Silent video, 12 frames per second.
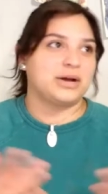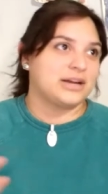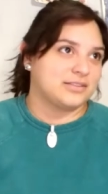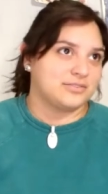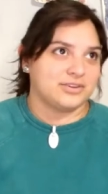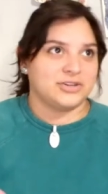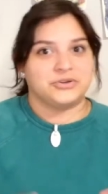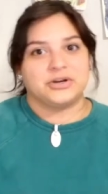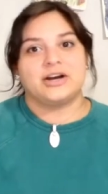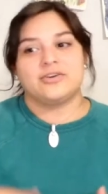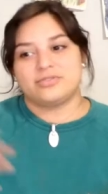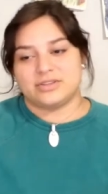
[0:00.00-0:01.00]
bite the finger
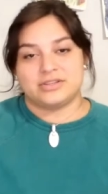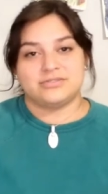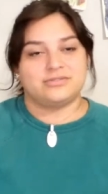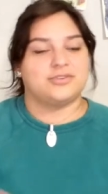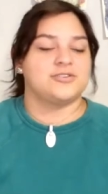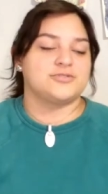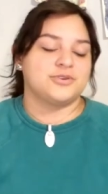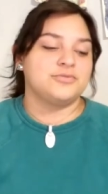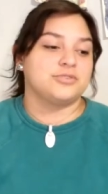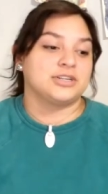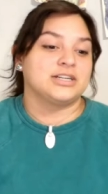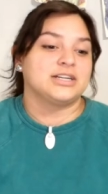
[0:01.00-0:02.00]
off, and then falls
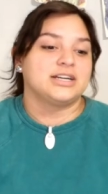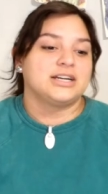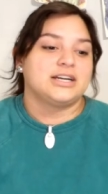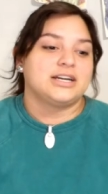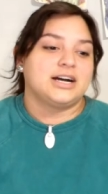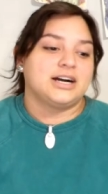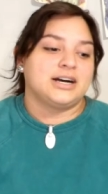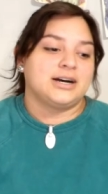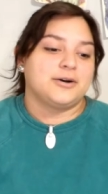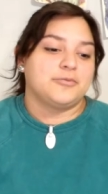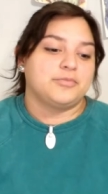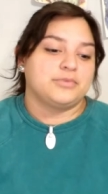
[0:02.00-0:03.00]
over,
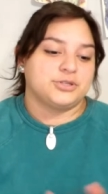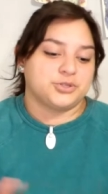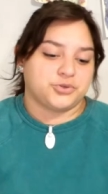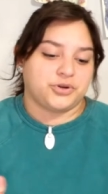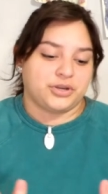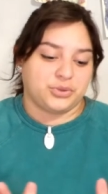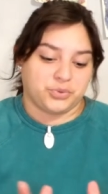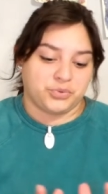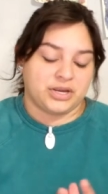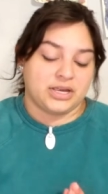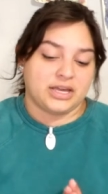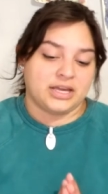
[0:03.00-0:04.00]
um, destroying the
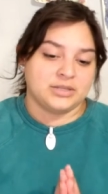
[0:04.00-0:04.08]
ring.